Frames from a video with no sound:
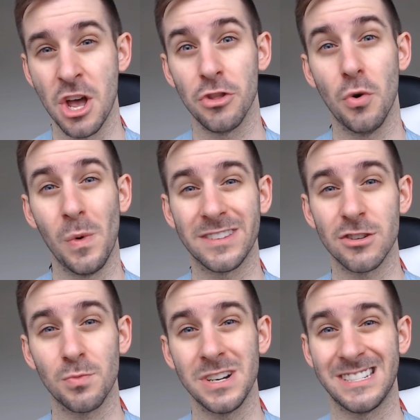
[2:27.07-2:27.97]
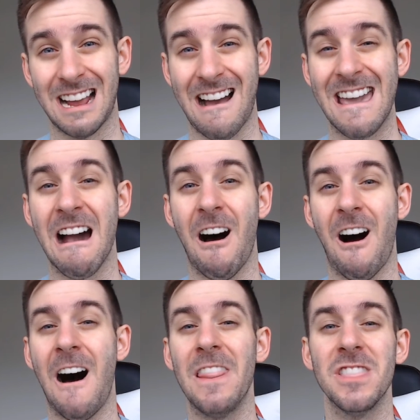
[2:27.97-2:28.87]
the wizard would die
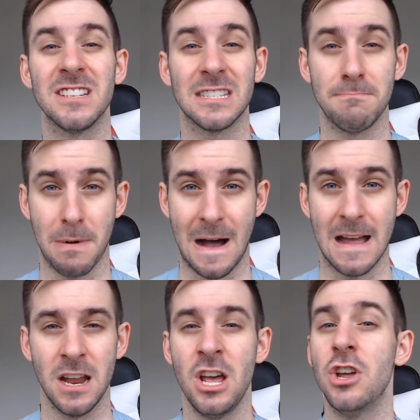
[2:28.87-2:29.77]
on the spot.